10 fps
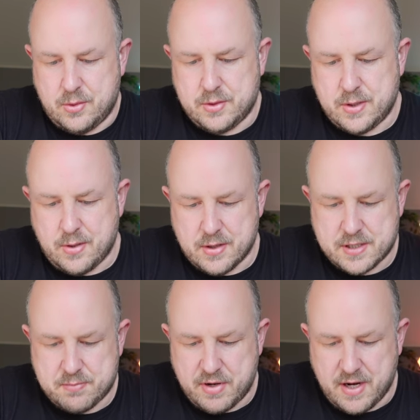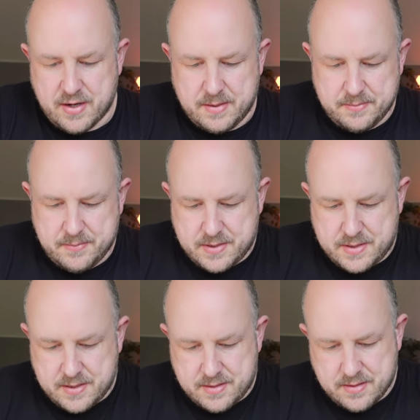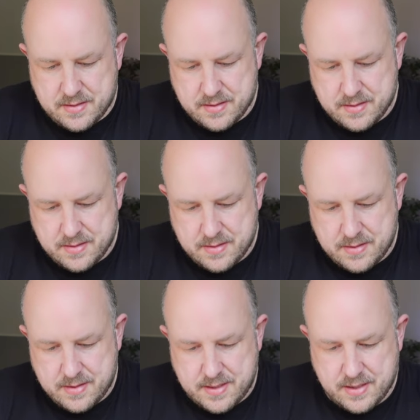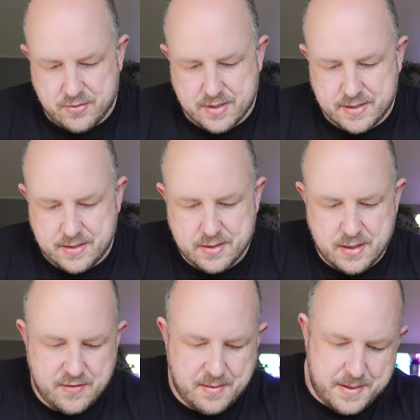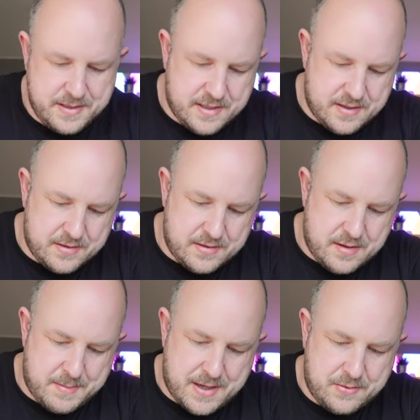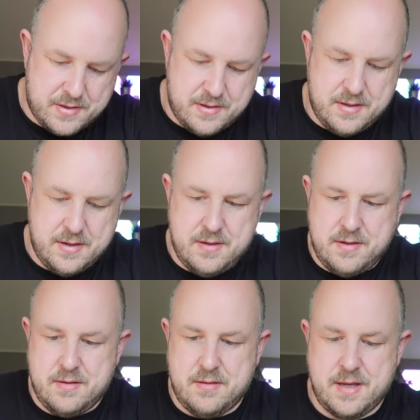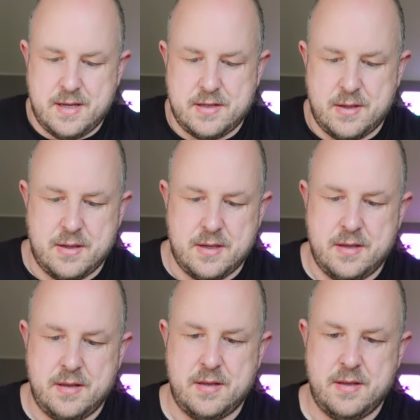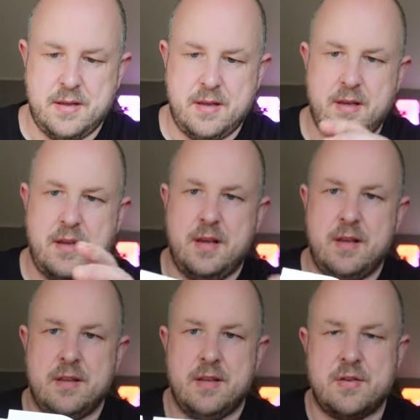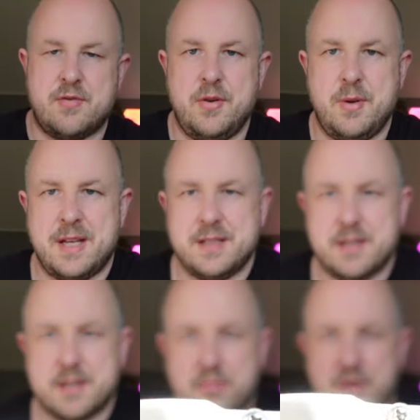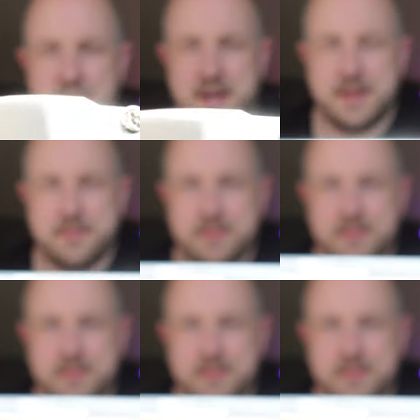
also got a spring on it, which is interesting. So that means it doesn't come out. Yeah, so the screw has a spring on it